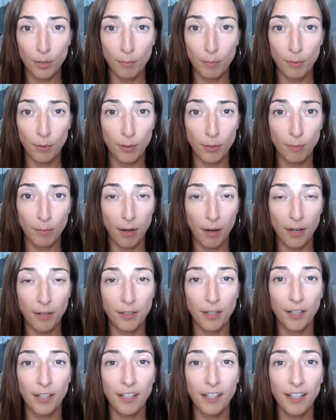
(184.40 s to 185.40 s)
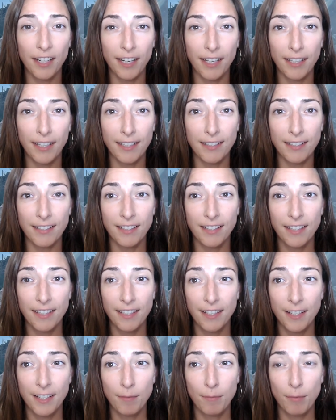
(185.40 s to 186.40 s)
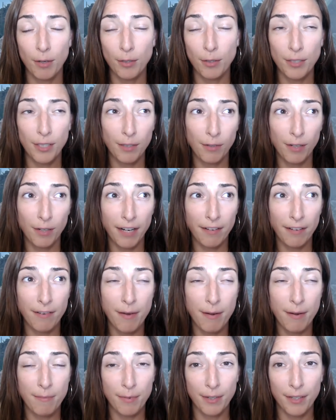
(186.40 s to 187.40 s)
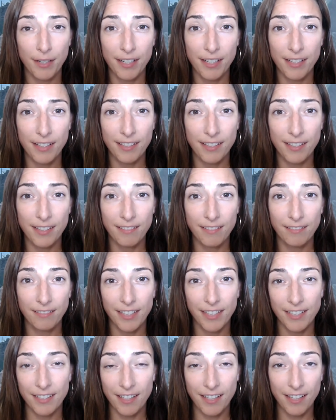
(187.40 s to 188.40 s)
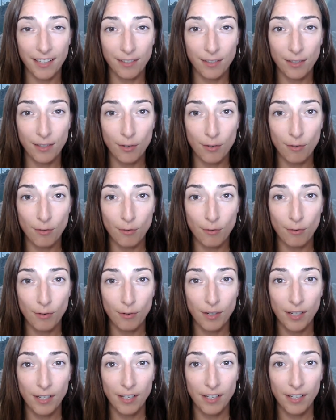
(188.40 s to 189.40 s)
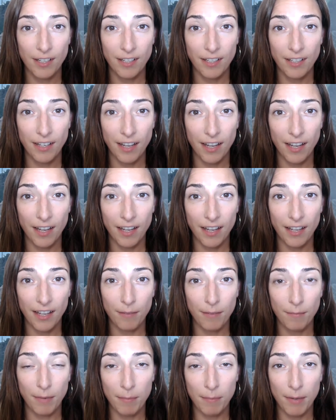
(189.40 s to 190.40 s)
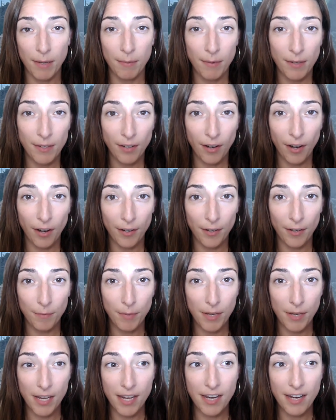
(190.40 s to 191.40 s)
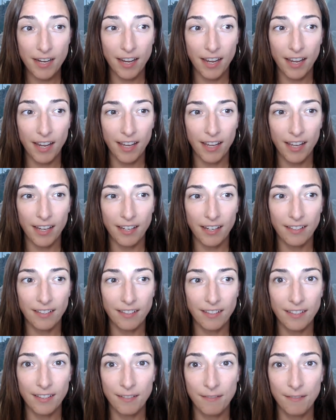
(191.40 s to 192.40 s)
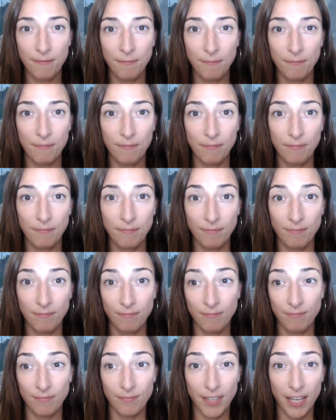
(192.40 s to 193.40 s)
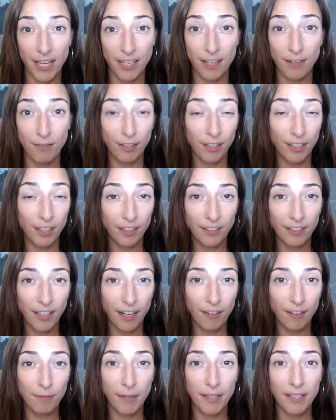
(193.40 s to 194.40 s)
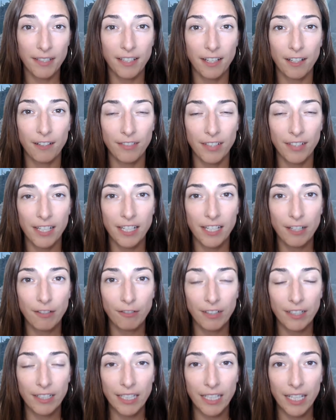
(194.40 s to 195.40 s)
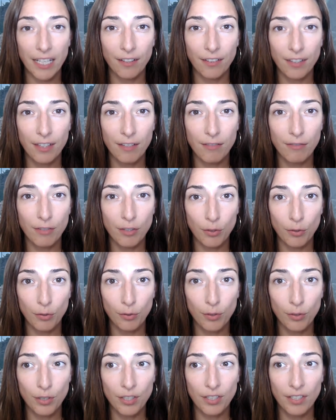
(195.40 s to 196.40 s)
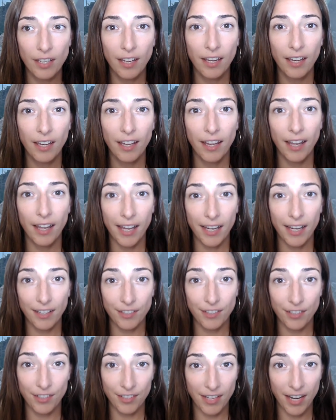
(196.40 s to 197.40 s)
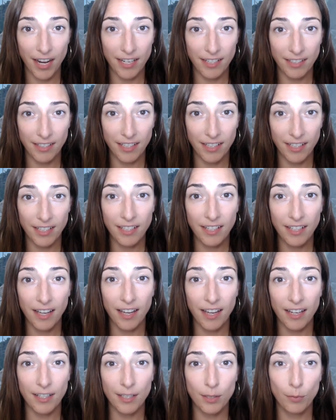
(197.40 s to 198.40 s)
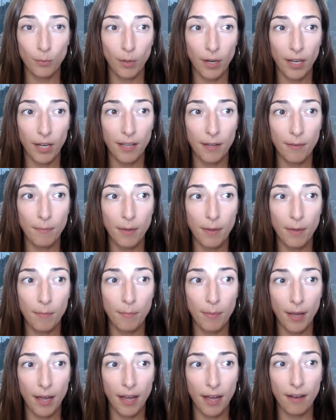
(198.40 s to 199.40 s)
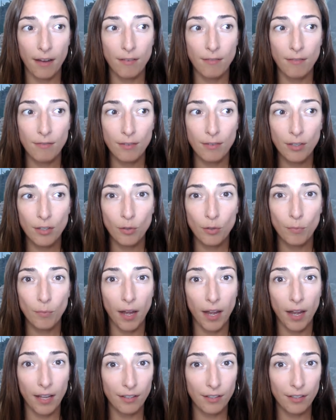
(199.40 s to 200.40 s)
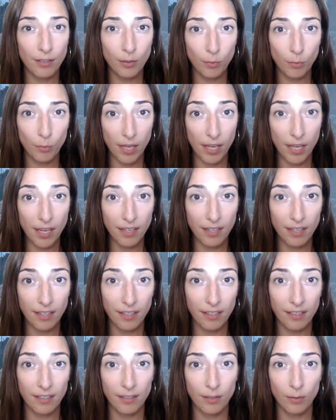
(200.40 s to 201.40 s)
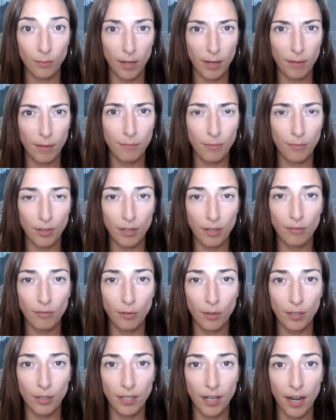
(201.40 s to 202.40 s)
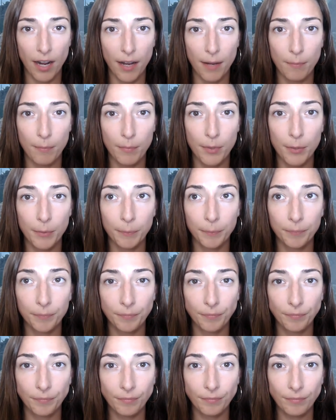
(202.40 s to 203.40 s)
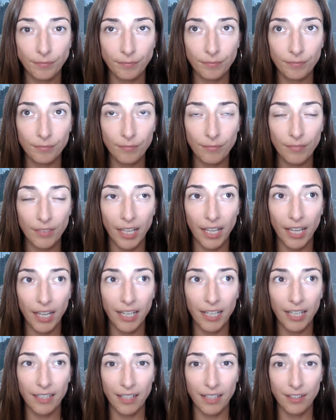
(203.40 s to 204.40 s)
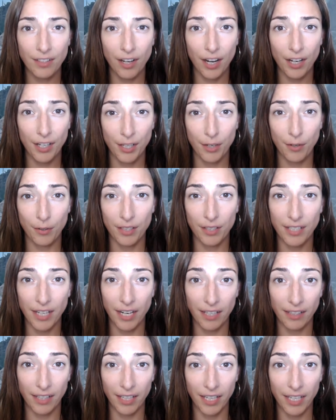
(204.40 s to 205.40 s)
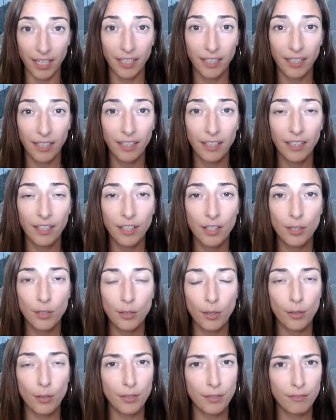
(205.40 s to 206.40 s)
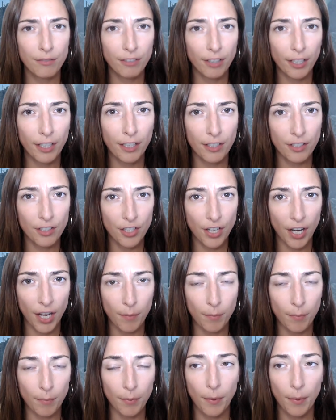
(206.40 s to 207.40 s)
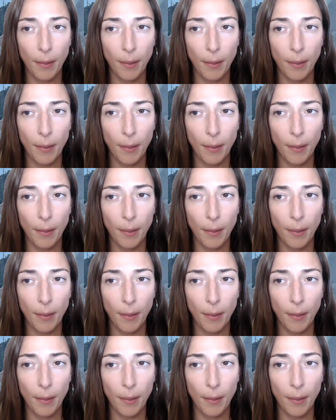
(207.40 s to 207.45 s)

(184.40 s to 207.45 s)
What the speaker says: supposed to monitor. And mostly what I remember is listening to my baby's heartbeat and taking really good care of myself, eating really healthy foods, exercising. I swam about 2 miles a week, swam 3 or 4 times, and I taught yoga daily. So I was in very good shape.